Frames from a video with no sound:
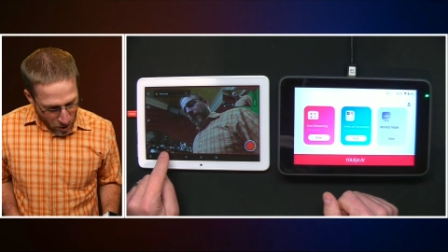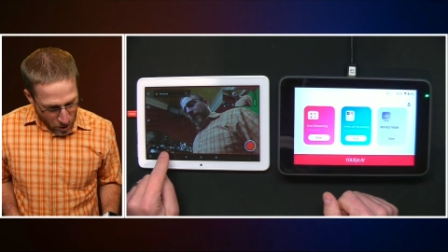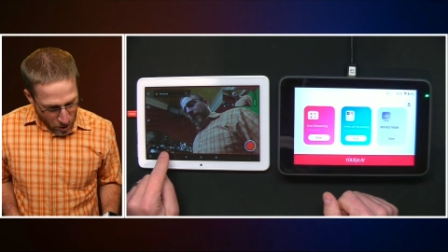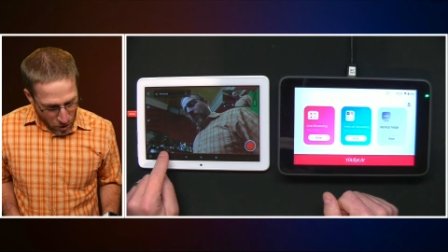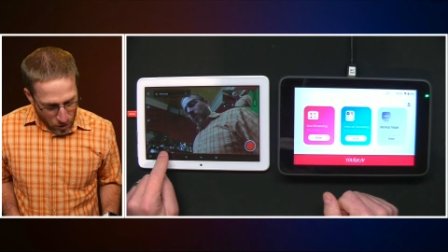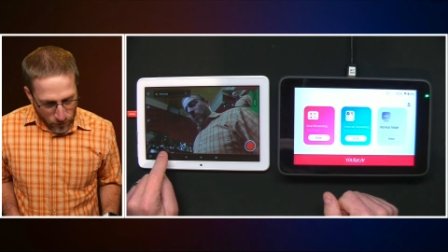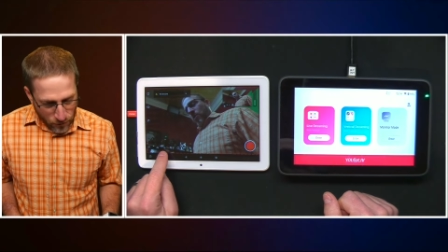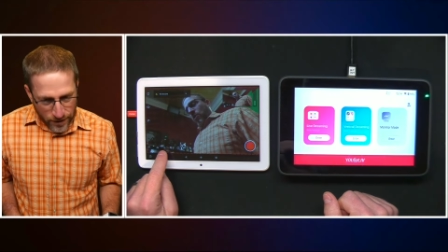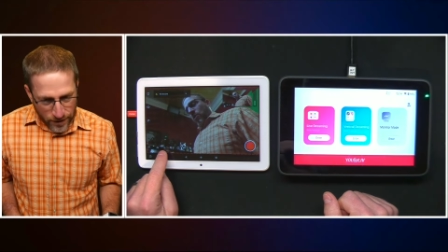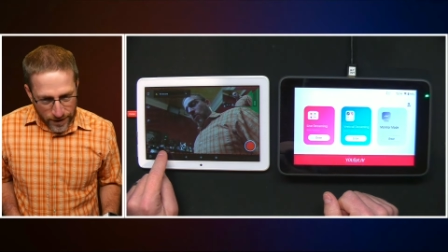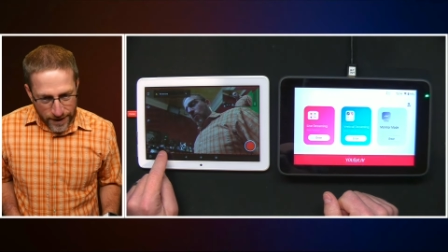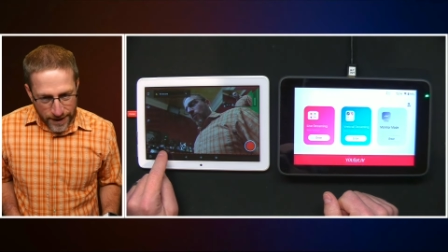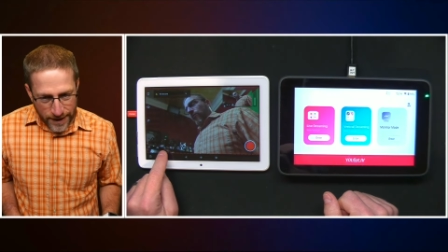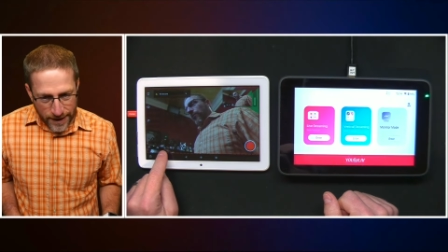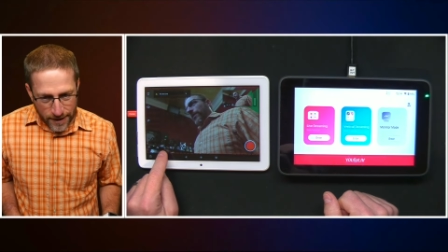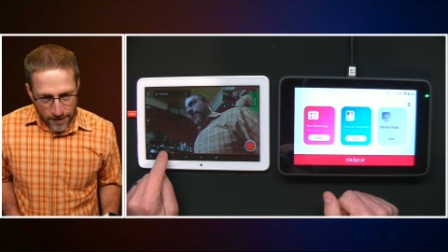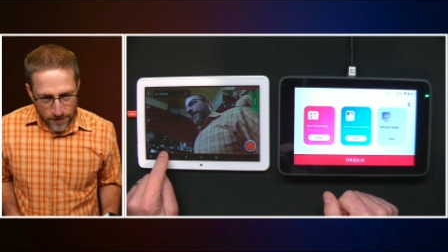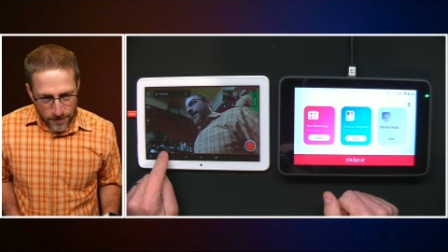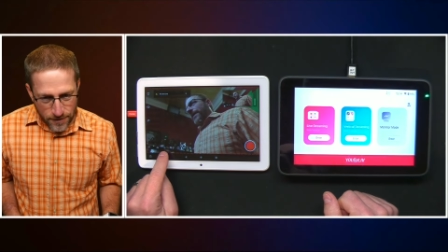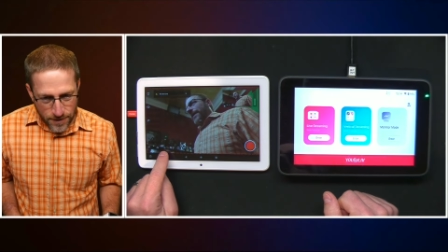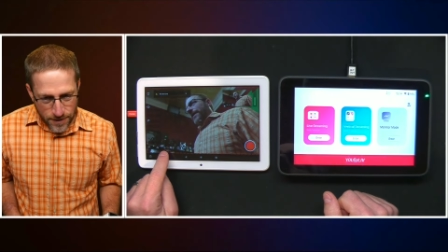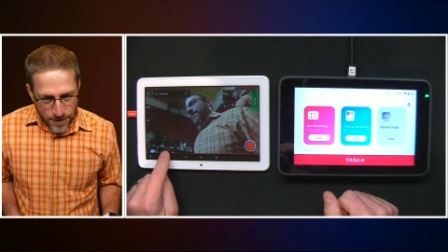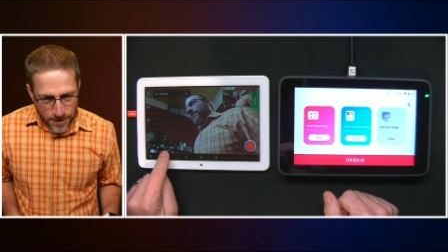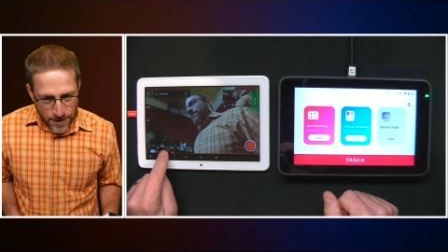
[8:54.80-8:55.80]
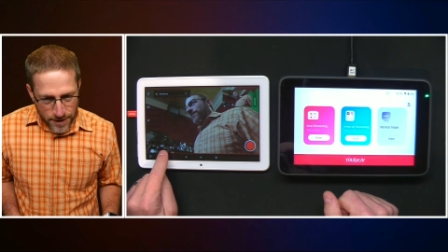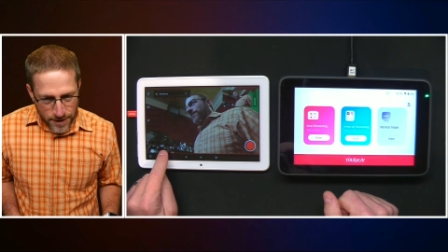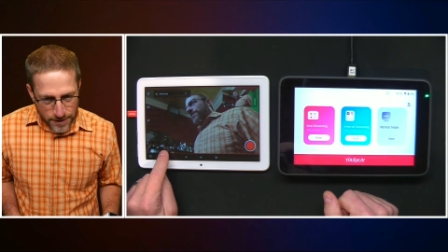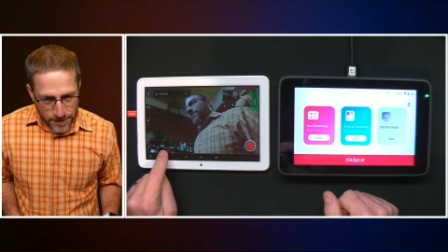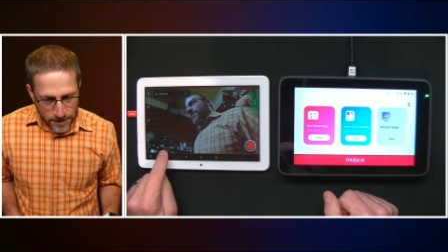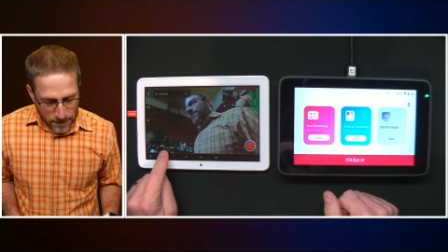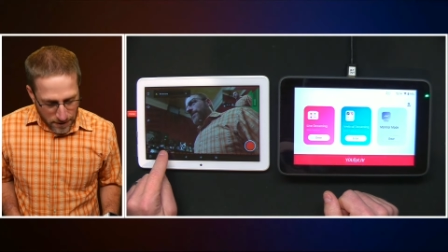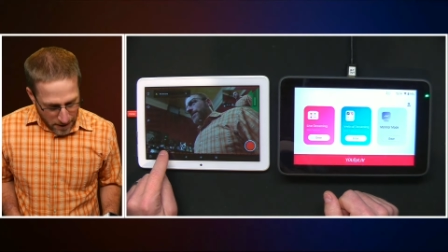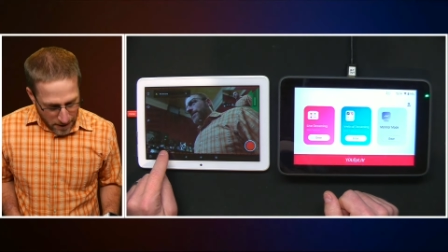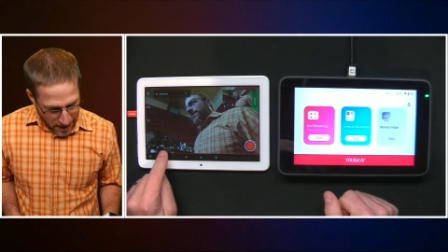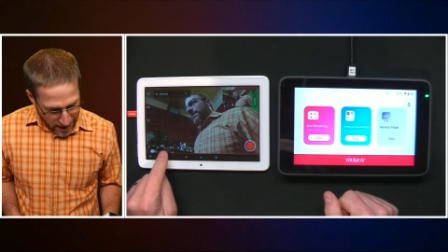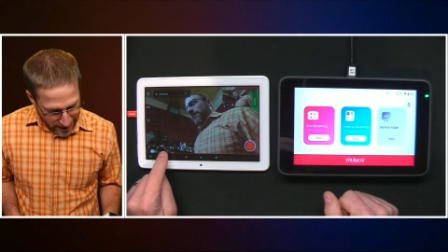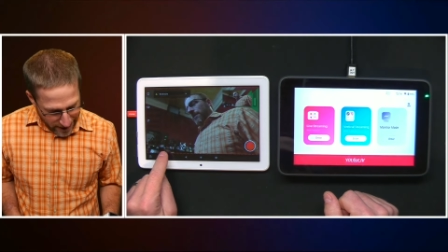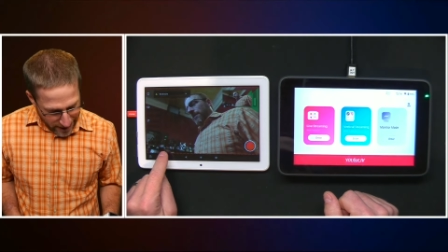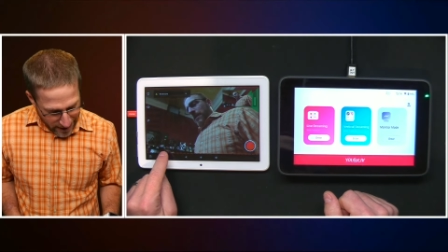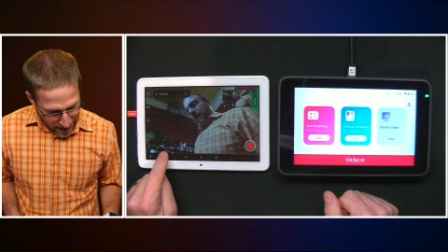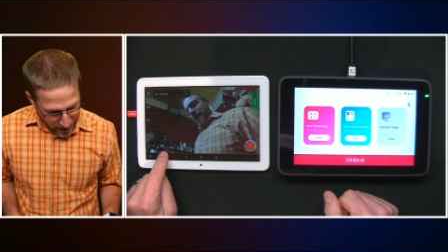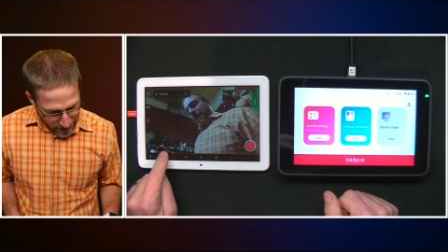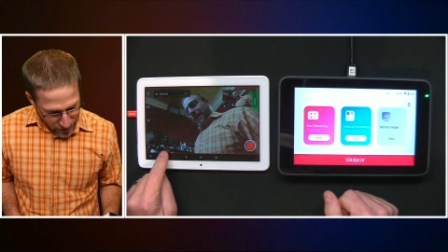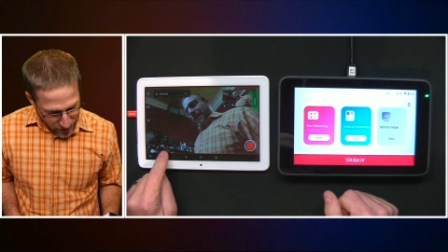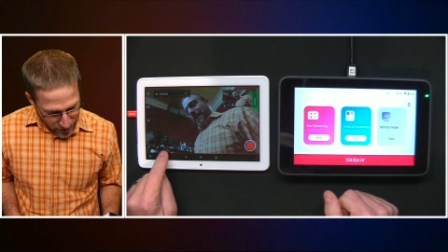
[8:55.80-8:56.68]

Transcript: Over here, this little icon,